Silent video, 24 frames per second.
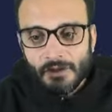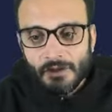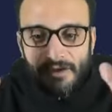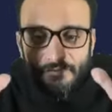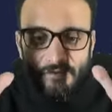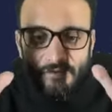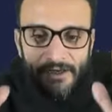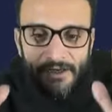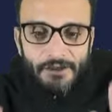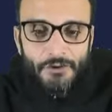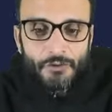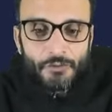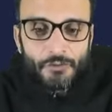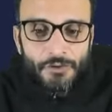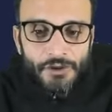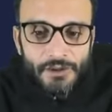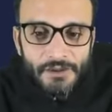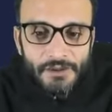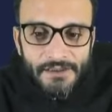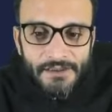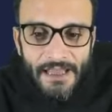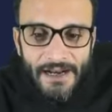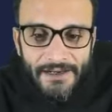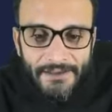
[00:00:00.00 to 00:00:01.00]
Giving it to
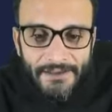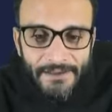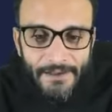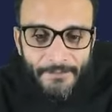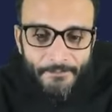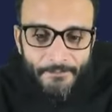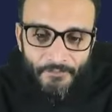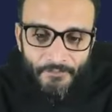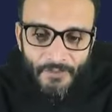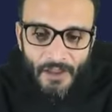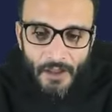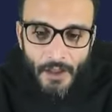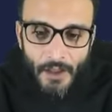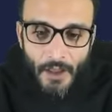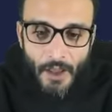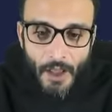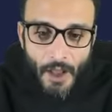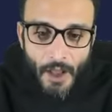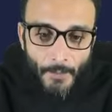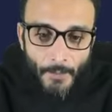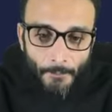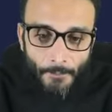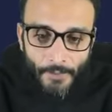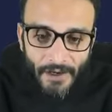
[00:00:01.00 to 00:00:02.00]
you, that name.
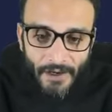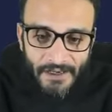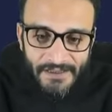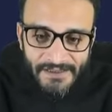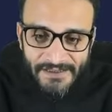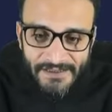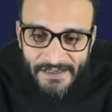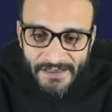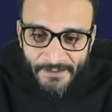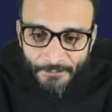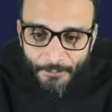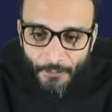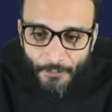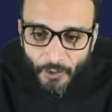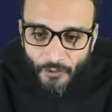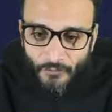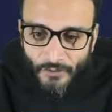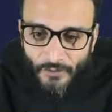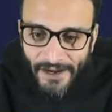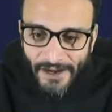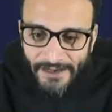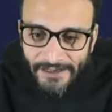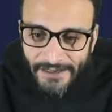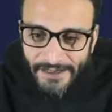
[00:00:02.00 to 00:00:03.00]
Person
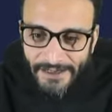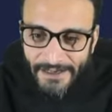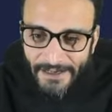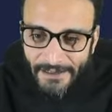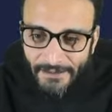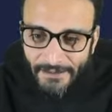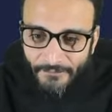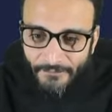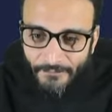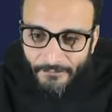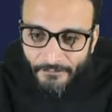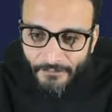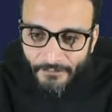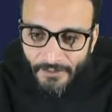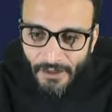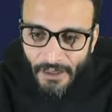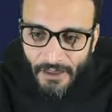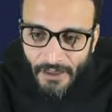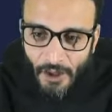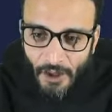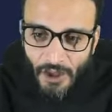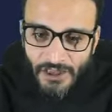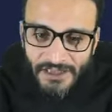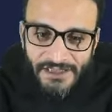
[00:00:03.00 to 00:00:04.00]
providing
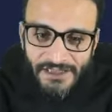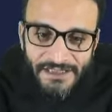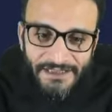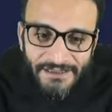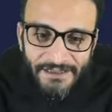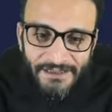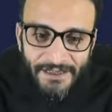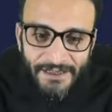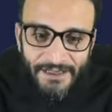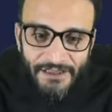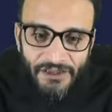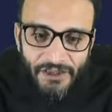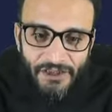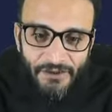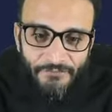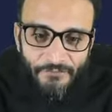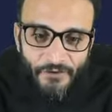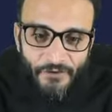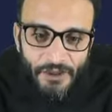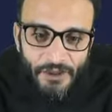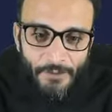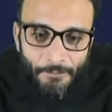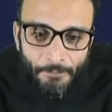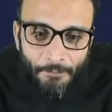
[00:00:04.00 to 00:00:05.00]
the consideration
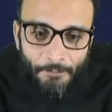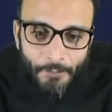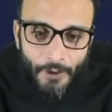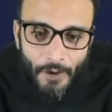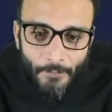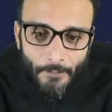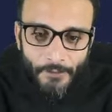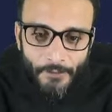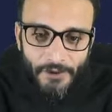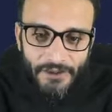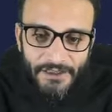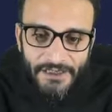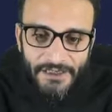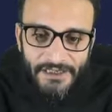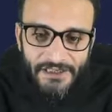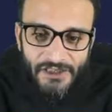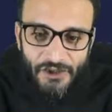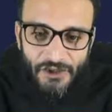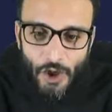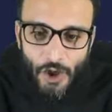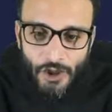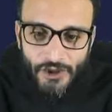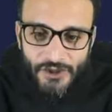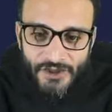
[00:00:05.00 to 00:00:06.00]
for the property
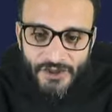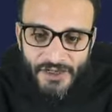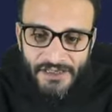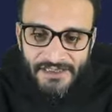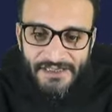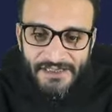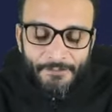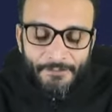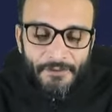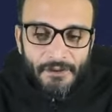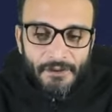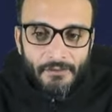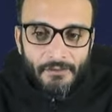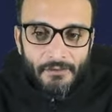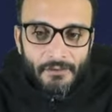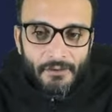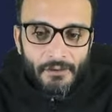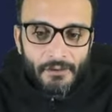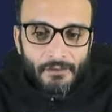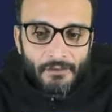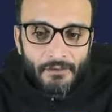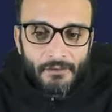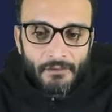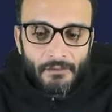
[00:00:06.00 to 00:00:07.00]
is not traceable.
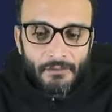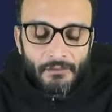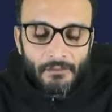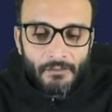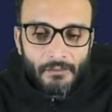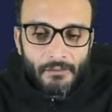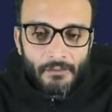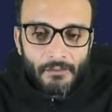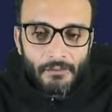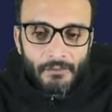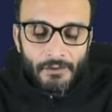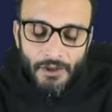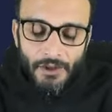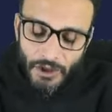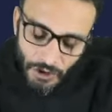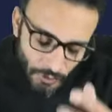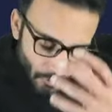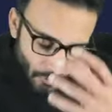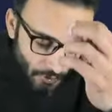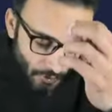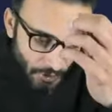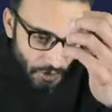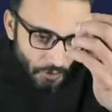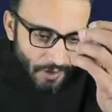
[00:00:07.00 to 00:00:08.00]

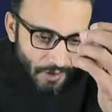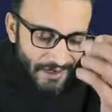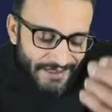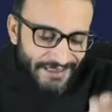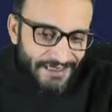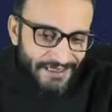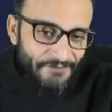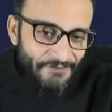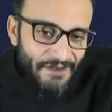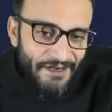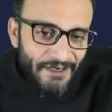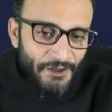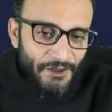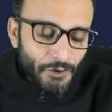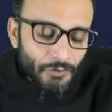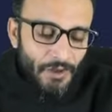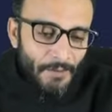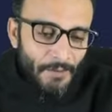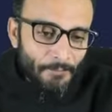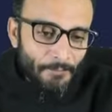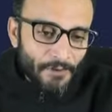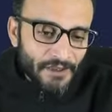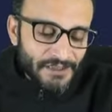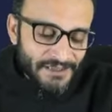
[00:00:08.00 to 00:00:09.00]
You are giving it to
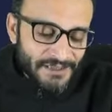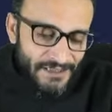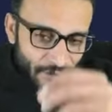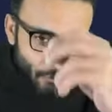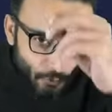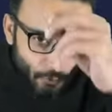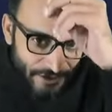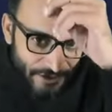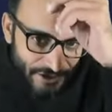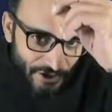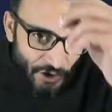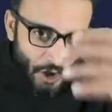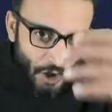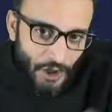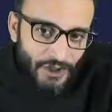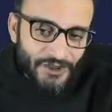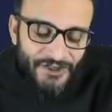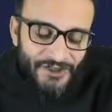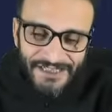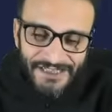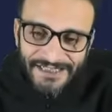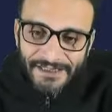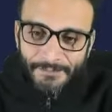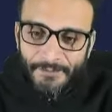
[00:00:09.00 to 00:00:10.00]
a person who is
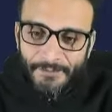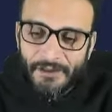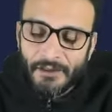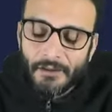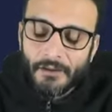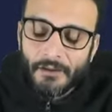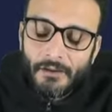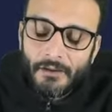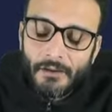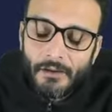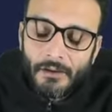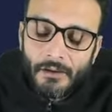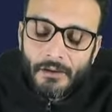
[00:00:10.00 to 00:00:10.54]
not traceable.